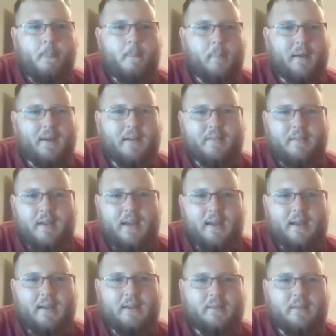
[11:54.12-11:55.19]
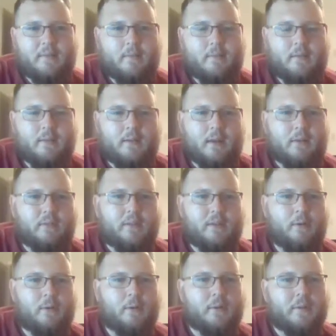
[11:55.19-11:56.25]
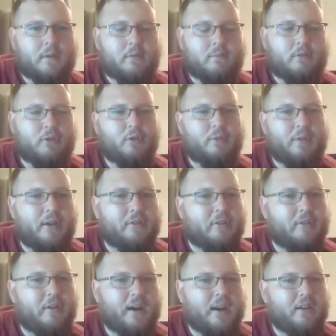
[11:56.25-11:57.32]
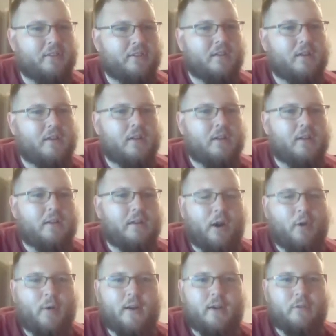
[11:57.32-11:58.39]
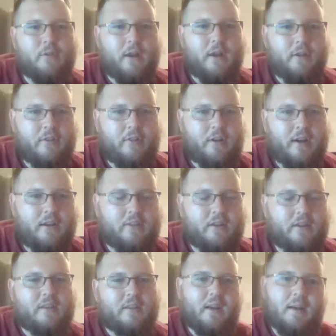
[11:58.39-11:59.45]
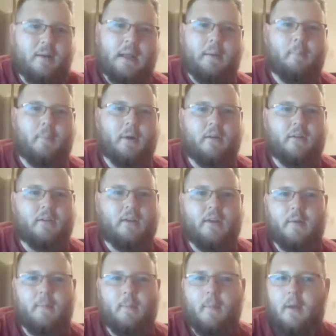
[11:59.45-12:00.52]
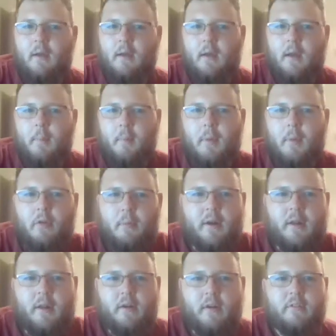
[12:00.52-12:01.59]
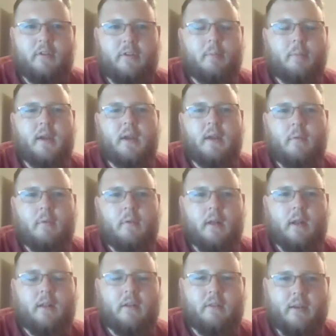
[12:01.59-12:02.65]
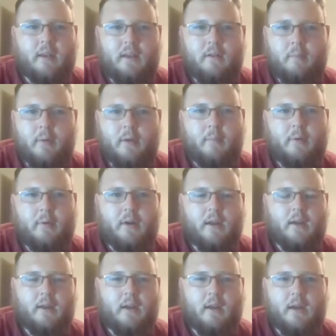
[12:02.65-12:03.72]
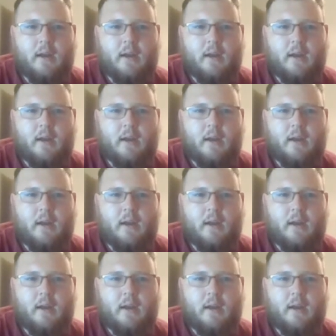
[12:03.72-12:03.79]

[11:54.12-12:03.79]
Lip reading: because of that, he's still in the 2,000 range, not quite 2,000 range, and he's kind of getting burnt on it. My little brother is still playing, and it looks like he's playing pretty good.